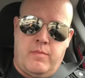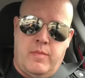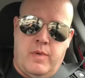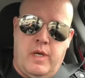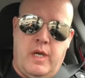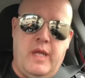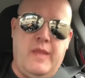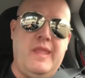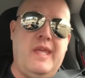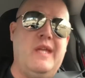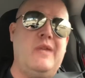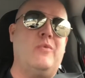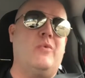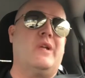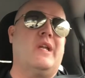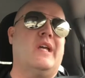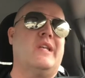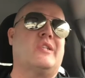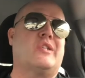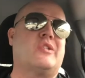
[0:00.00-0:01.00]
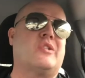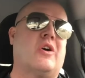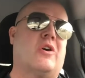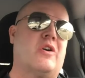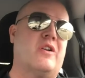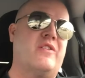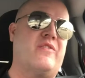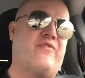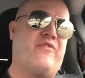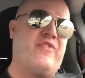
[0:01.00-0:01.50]
And then when I
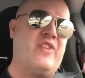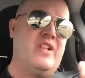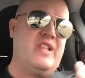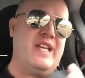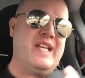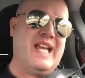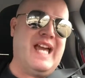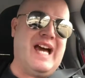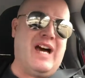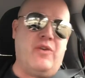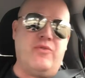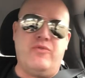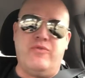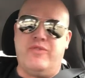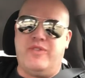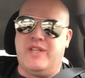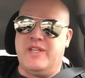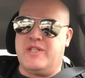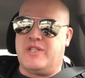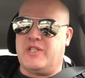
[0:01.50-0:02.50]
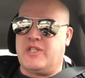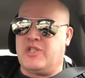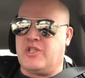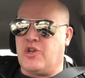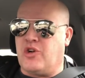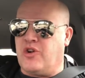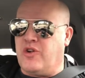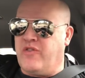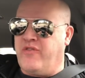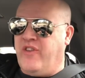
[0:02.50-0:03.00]
started filling out this
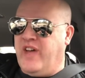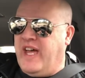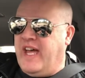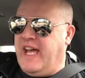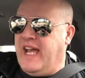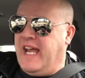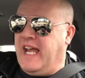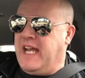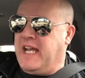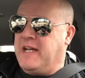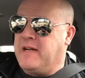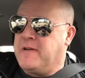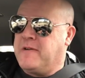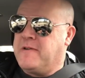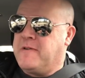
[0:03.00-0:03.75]
survey,